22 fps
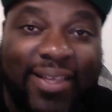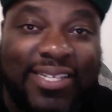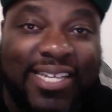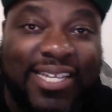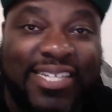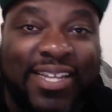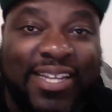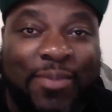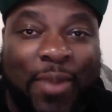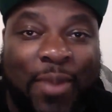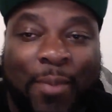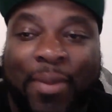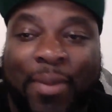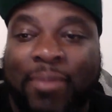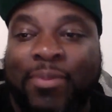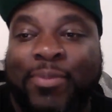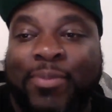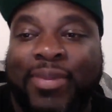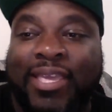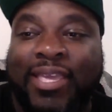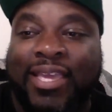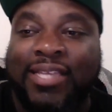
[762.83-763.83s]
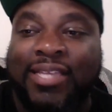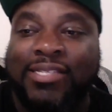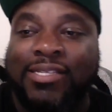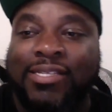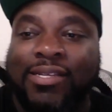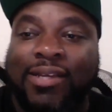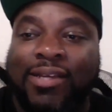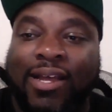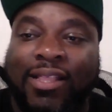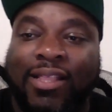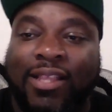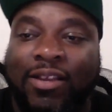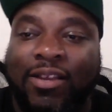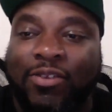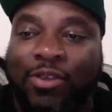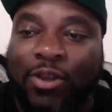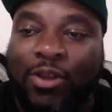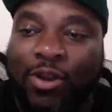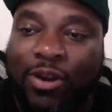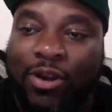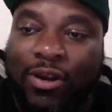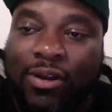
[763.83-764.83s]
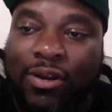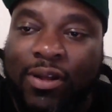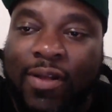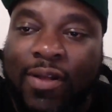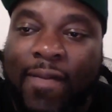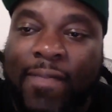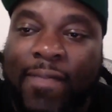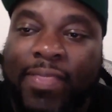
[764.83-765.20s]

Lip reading: Sounds like my baby Mackenzie. I love you, girl.